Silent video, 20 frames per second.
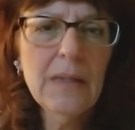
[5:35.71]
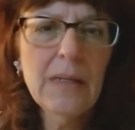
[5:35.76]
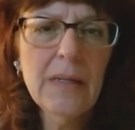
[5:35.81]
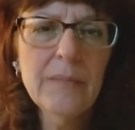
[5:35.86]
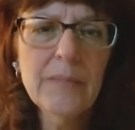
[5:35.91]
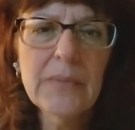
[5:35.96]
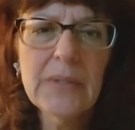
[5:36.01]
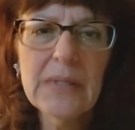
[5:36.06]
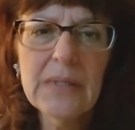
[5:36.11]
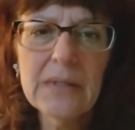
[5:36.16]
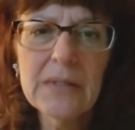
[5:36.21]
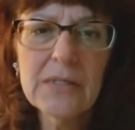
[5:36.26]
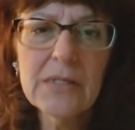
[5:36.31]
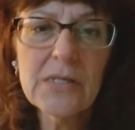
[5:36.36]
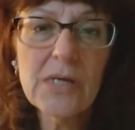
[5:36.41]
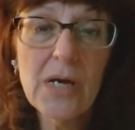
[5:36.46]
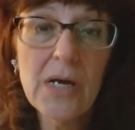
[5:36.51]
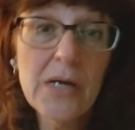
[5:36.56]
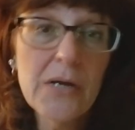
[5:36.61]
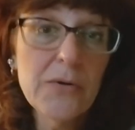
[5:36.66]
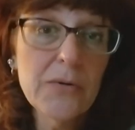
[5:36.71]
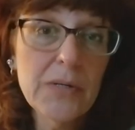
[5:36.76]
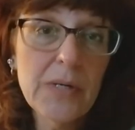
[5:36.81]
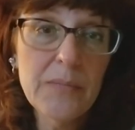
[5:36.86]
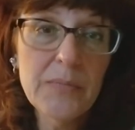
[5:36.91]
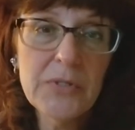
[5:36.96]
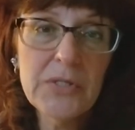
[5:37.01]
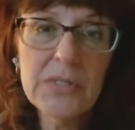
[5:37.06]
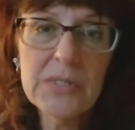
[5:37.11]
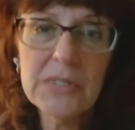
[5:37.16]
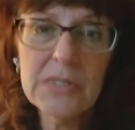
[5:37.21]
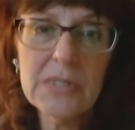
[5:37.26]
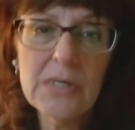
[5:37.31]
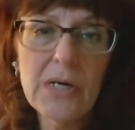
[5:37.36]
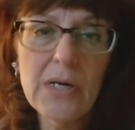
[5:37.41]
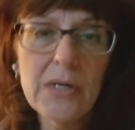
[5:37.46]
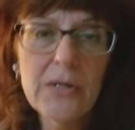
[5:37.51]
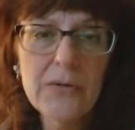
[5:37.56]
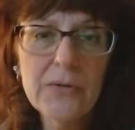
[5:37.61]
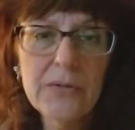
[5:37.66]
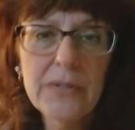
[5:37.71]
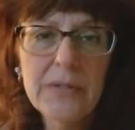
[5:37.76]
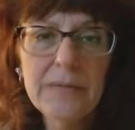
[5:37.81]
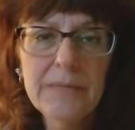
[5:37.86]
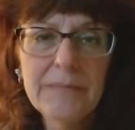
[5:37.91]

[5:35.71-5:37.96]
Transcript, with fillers: I'm getting tired. I'm just tired.